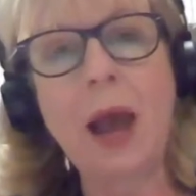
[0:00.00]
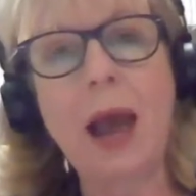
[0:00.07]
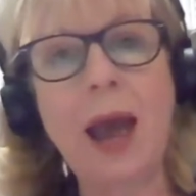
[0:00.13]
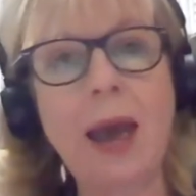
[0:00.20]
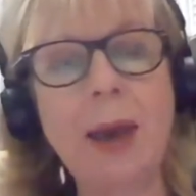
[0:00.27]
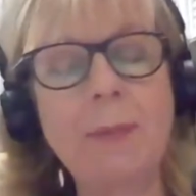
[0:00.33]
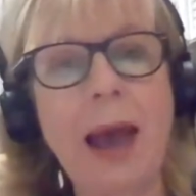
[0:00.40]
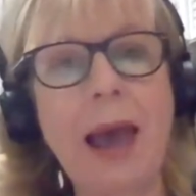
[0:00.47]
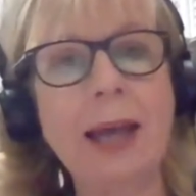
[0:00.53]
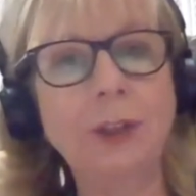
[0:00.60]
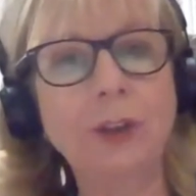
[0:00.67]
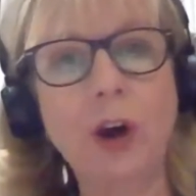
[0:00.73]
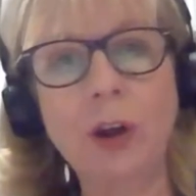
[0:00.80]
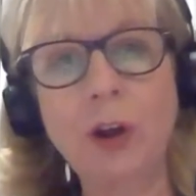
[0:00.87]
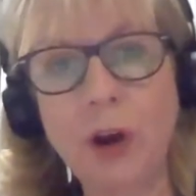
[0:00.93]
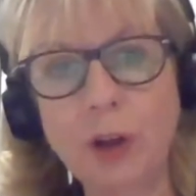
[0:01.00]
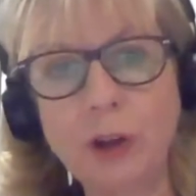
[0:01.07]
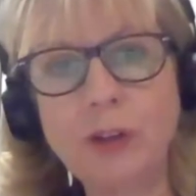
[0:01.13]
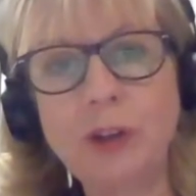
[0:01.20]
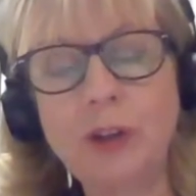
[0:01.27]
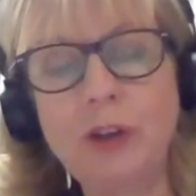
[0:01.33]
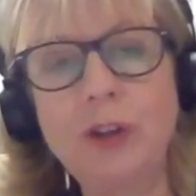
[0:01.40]
I had gone on
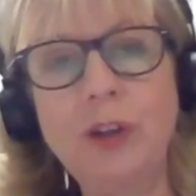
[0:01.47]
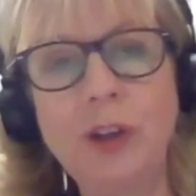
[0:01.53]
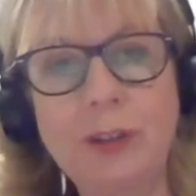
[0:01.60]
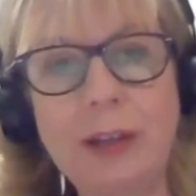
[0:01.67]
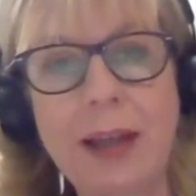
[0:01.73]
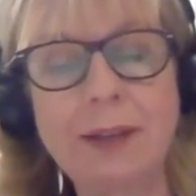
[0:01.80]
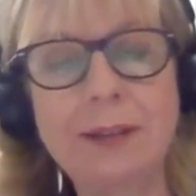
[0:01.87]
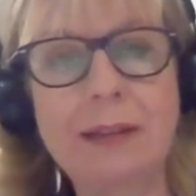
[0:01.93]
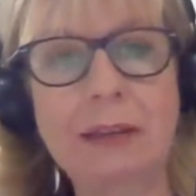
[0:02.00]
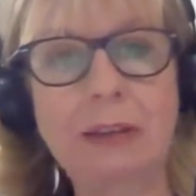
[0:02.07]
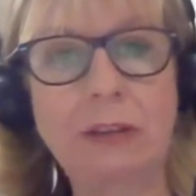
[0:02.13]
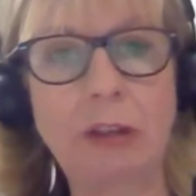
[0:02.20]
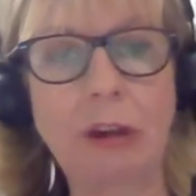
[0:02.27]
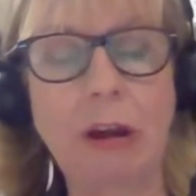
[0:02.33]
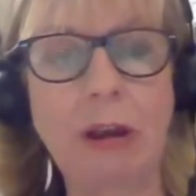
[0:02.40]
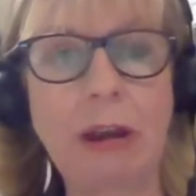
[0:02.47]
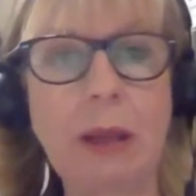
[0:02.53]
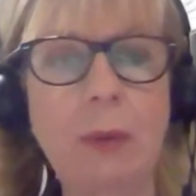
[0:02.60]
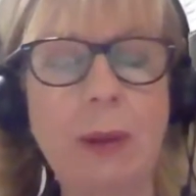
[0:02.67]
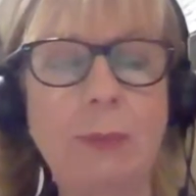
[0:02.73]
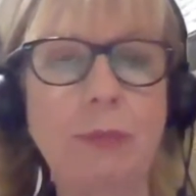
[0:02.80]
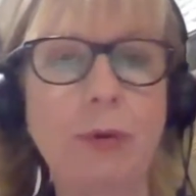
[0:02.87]
to Newsline 6:30.
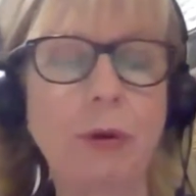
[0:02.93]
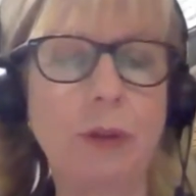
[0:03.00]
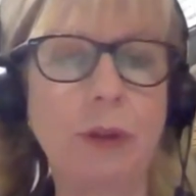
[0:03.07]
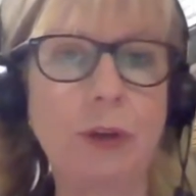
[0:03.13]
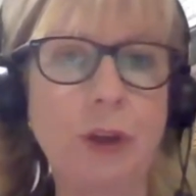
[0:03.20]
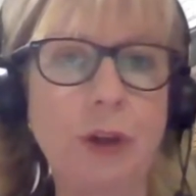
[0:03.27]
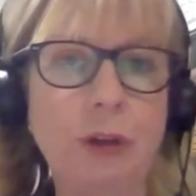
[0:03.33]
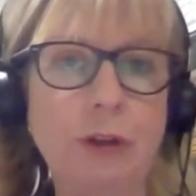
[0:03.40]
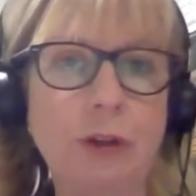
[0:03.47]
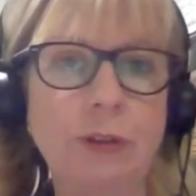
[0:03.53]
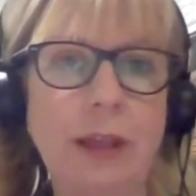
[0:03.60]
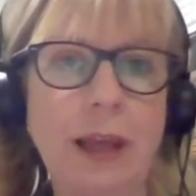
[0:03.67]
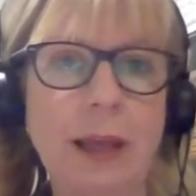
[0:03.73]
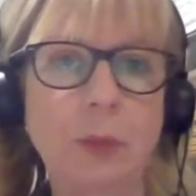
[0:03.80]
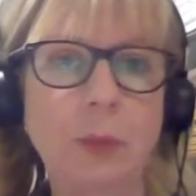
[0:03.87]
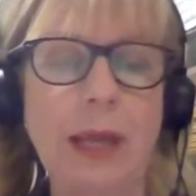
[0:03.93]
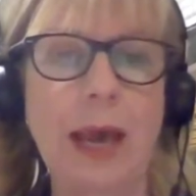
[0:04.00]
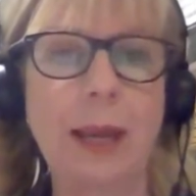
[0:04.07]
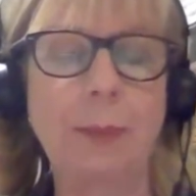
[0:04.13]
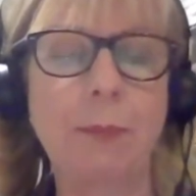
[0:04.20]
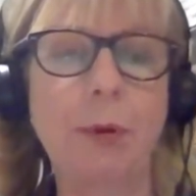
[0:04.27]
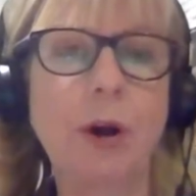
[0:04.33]
We broke the news that we
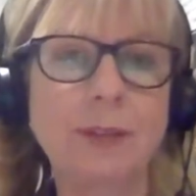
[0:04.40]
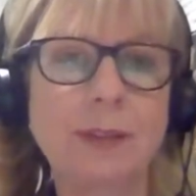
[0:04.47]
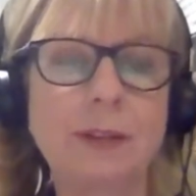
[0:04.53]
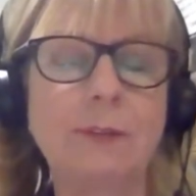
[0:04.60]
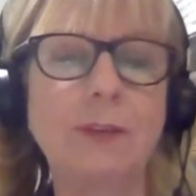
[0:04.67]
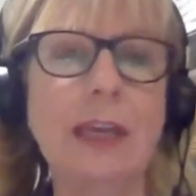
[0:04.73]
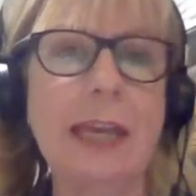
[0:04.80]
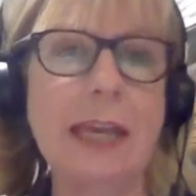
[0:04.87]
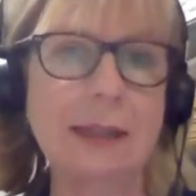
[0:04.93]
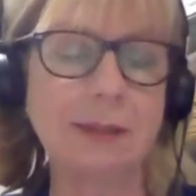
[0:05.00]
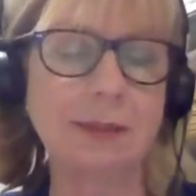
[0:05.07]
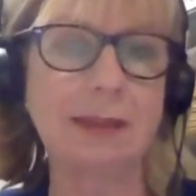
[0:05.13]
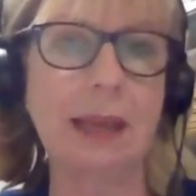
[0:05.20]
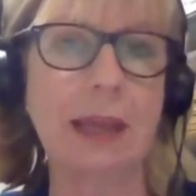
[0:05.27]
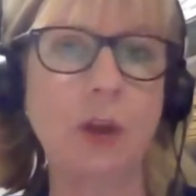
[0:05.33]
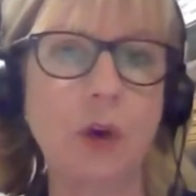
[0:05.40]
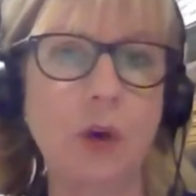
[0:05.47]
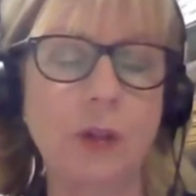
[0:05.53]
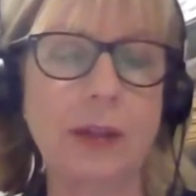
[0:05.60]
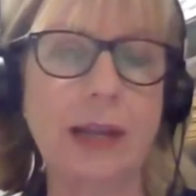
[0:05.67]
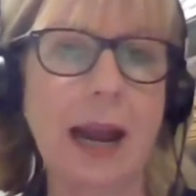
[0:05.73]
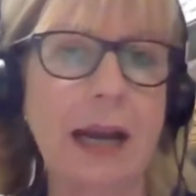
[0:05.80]
had a positive case in
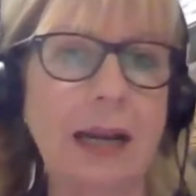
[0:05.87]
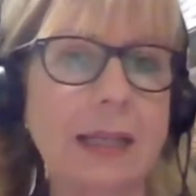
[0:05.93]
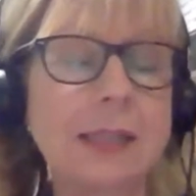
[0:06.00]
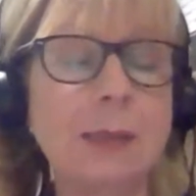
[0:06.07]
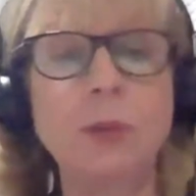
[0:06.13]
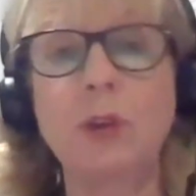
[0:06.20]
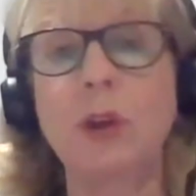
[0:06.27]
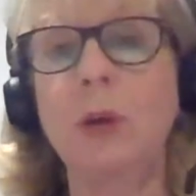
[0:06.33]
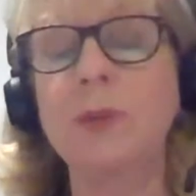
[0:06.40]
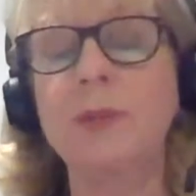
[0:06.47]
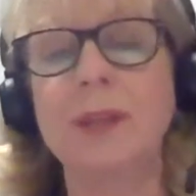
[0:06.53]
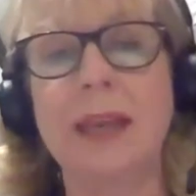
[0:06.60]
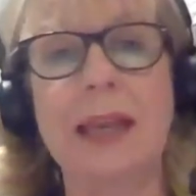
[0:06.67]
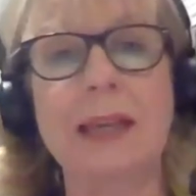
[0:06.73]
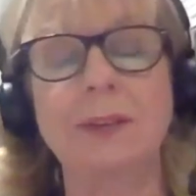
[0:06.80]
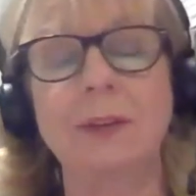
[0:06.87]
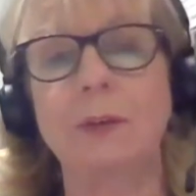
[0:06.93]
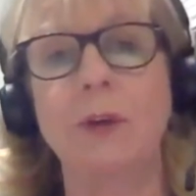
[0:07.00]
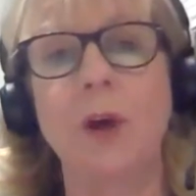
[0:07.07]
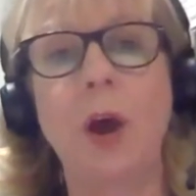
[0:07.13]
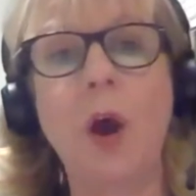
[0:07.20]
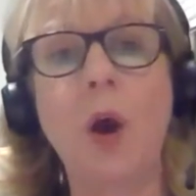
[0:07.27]
Northern Ireland. It was always a case
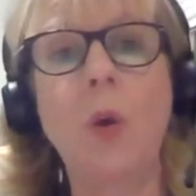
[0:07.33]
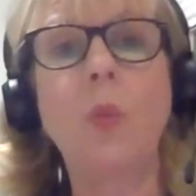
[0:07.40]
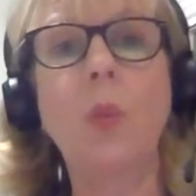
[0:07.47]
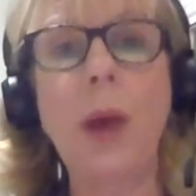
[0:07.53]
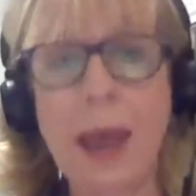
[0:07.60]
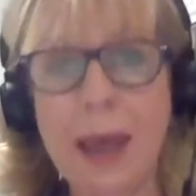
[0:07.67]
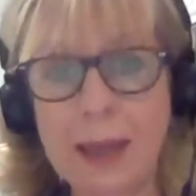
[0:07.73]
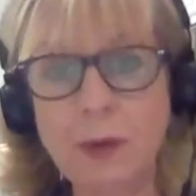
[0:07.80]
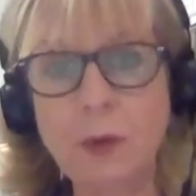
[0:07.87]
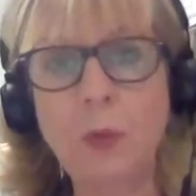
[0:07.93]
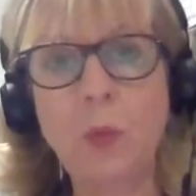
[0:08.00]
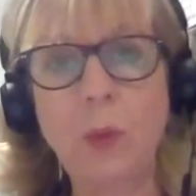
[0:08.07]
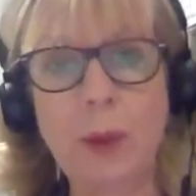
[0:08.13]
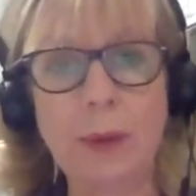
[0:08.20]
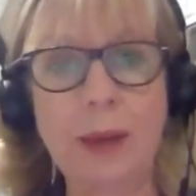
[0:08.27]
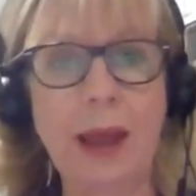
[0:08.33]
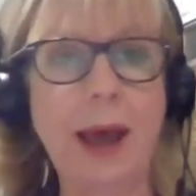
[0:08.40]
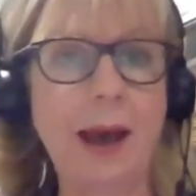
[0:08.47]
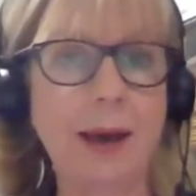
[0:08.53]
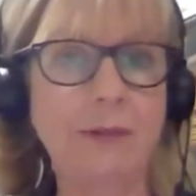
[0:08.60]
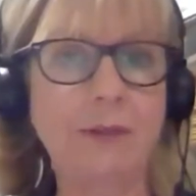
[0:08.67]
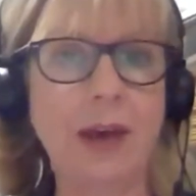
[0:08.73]
of when we would
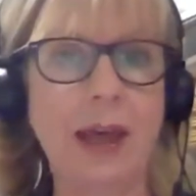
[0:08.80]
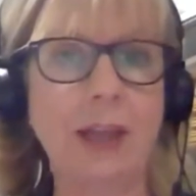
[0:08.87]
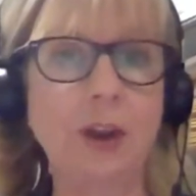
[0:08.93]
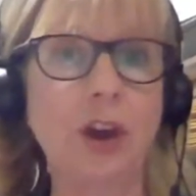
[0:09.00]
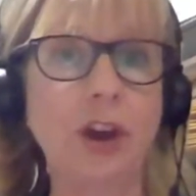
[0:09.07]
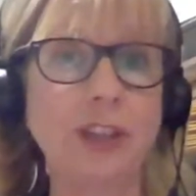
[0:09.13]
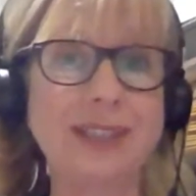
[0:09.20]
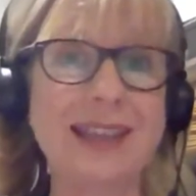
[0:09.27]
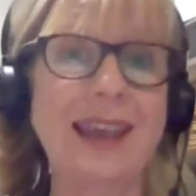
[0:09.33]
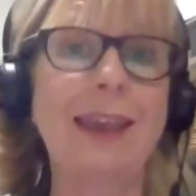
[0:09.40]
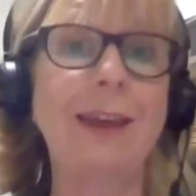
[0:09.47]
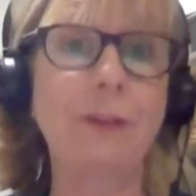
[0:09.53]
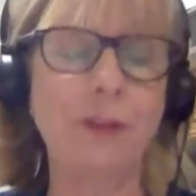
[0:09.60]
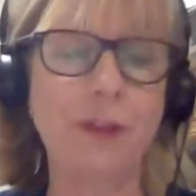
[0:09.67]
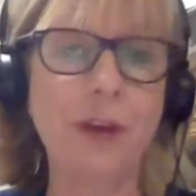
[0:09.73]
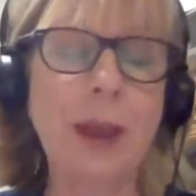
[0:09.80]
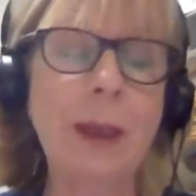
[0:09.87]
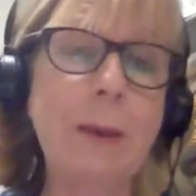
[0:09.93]
have and not if.